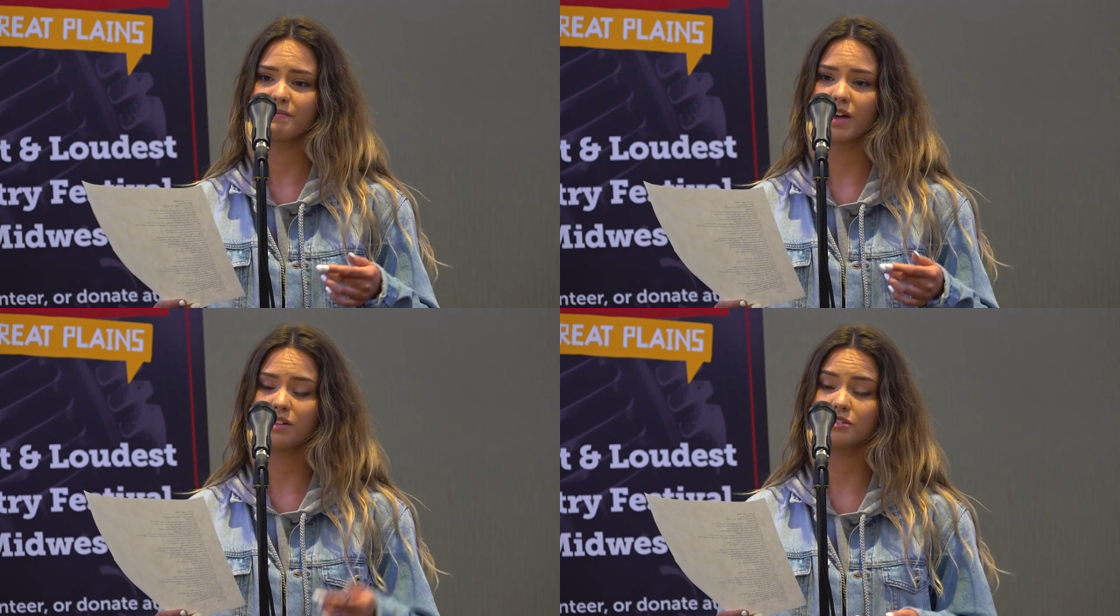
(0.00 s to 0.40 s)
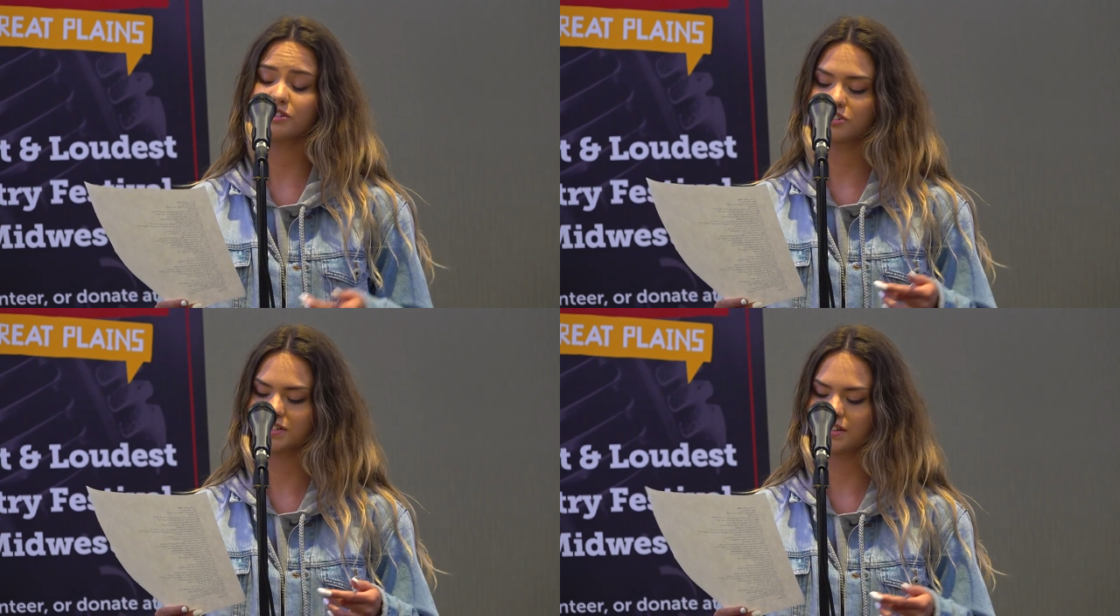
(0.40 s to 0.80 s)
I
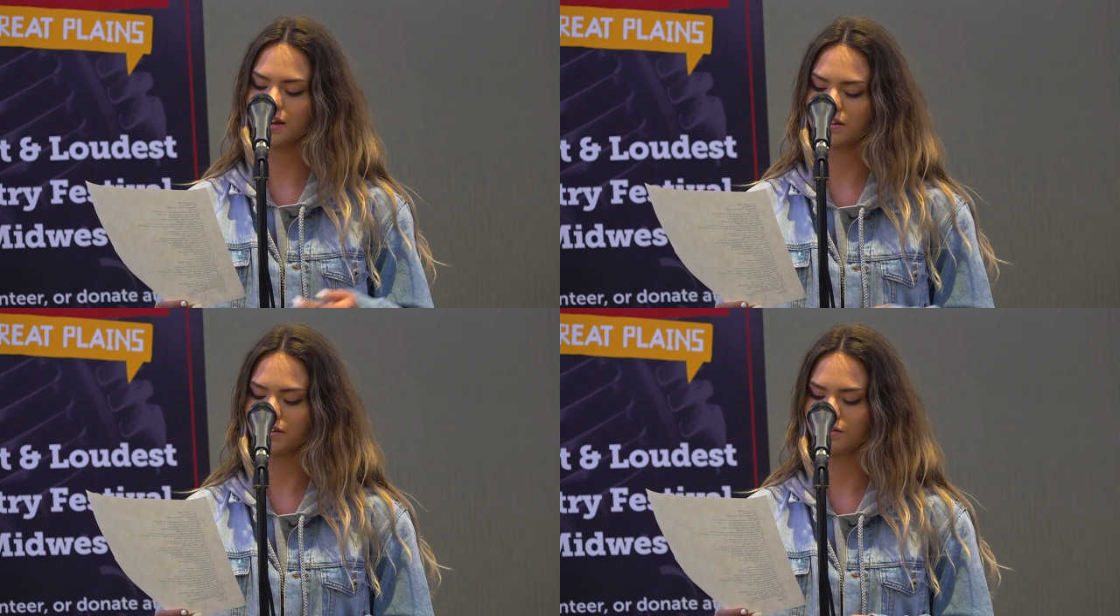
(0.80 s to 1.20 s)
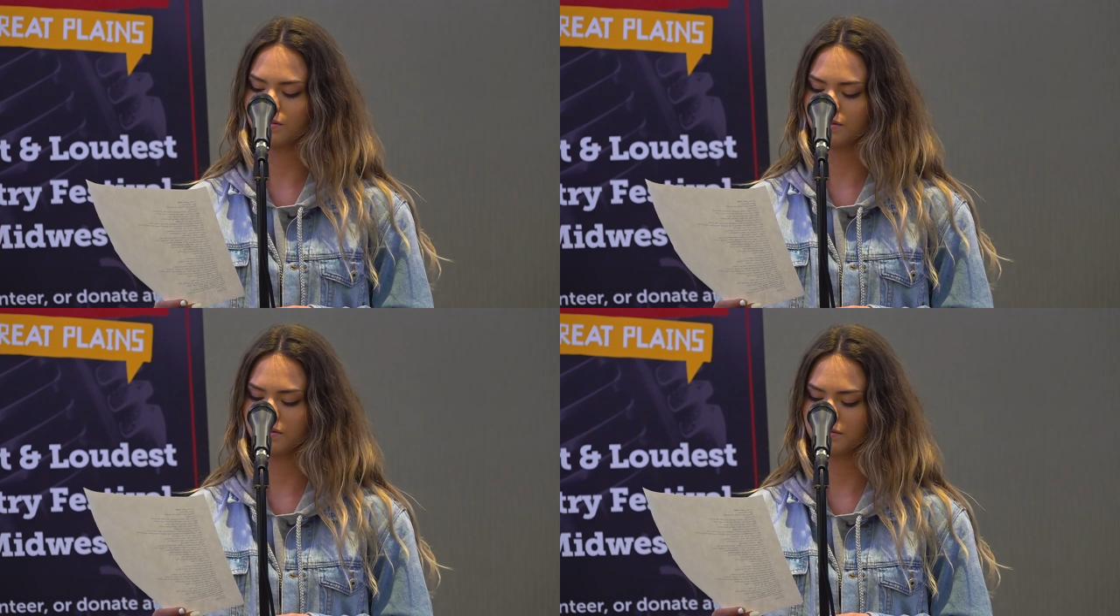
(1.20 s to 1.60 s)
look just like
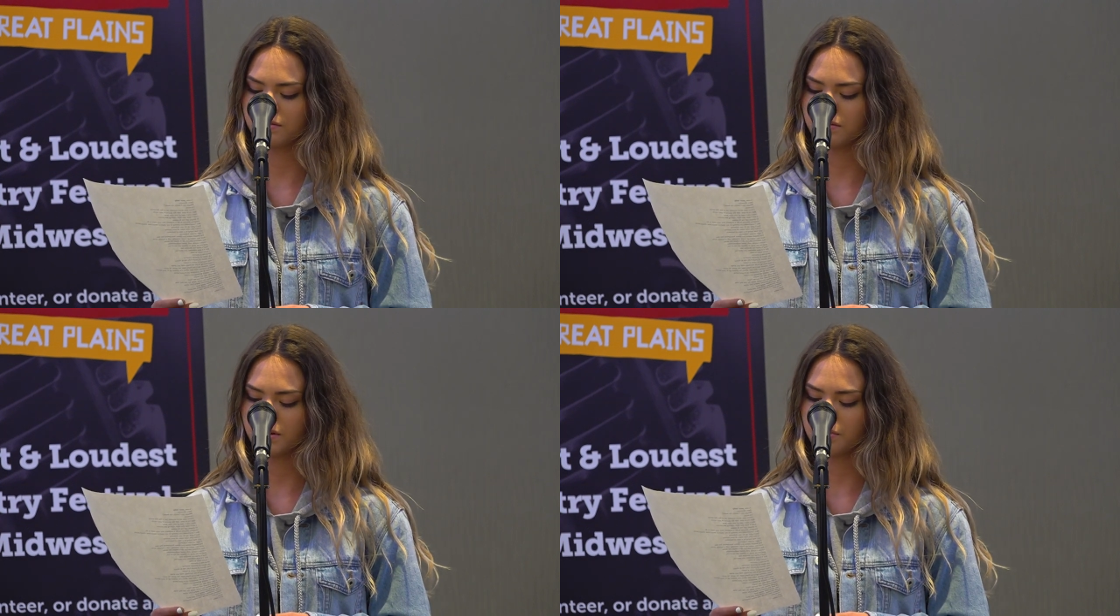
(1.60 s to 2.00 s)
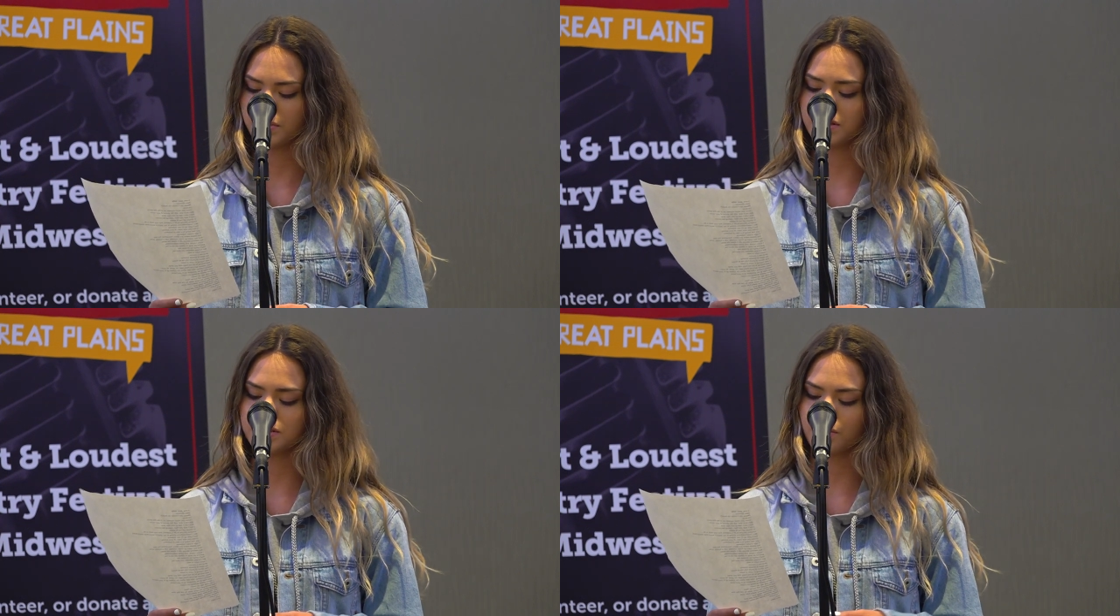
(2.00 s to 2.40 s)
you.
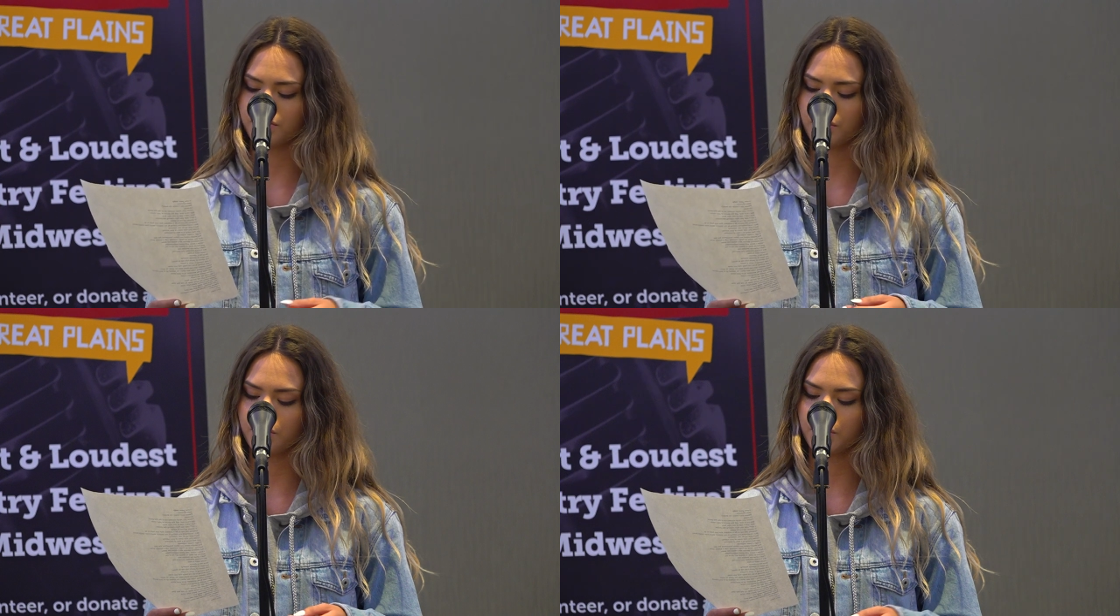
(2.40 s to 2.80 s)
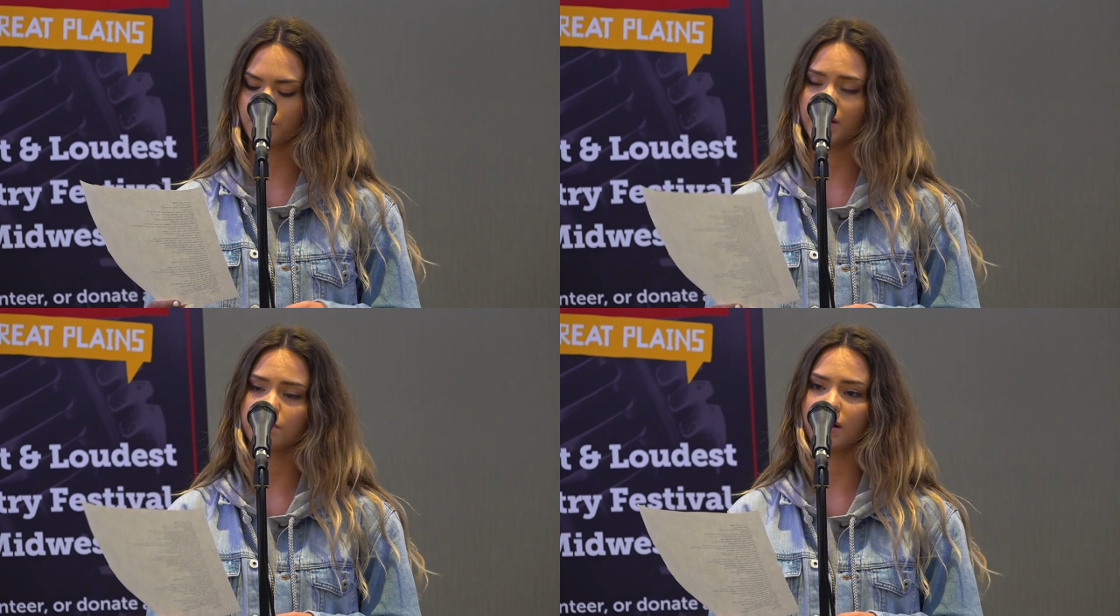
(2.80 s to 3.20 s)
Please don't throw me
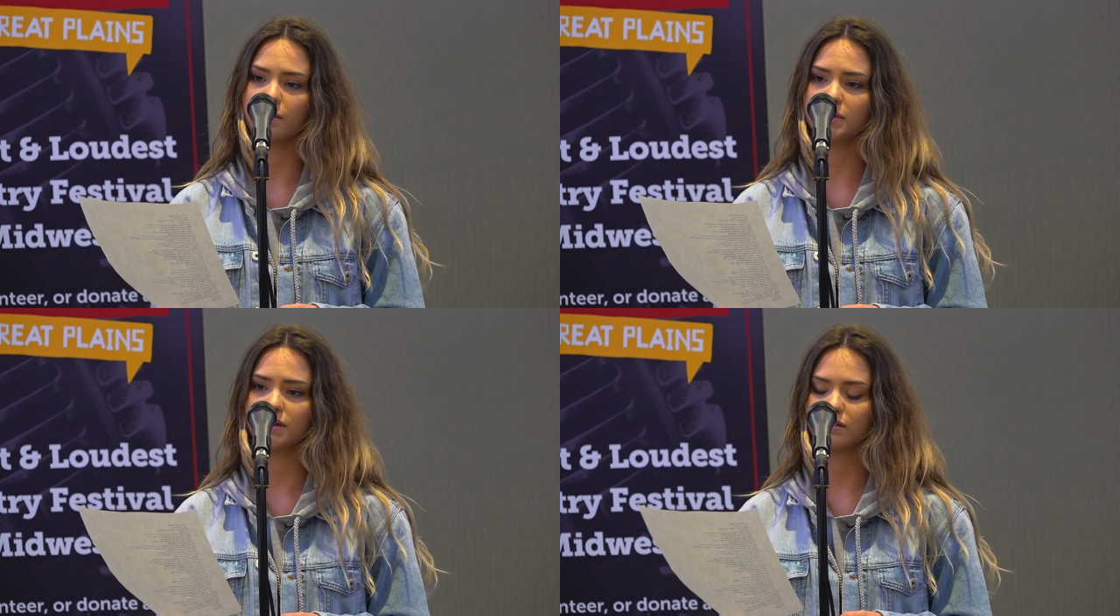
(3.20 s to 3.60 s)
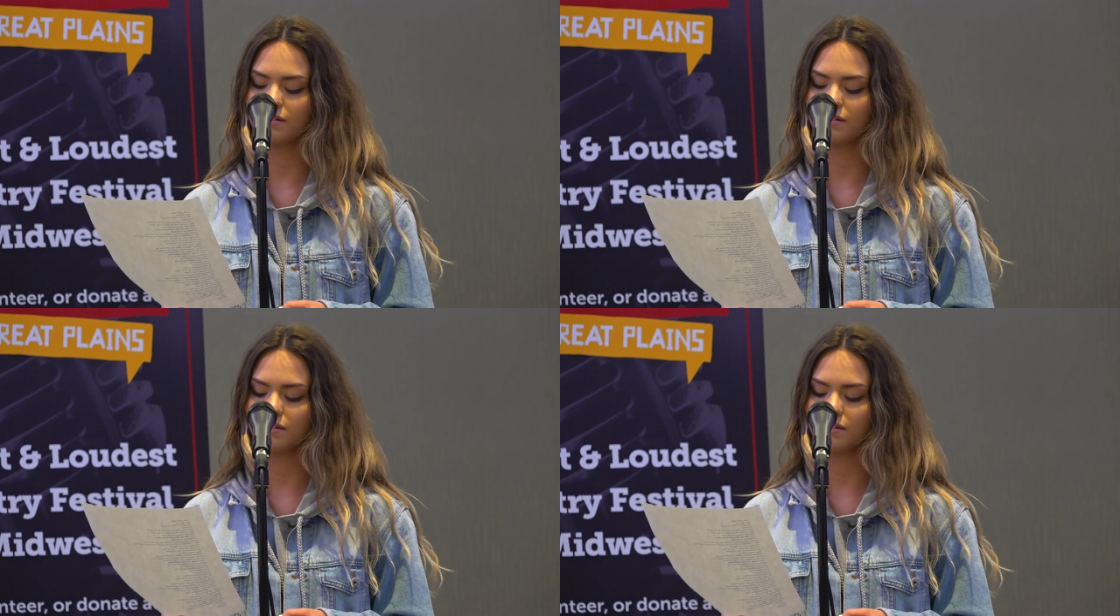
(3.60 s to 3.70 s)
away, Mommy.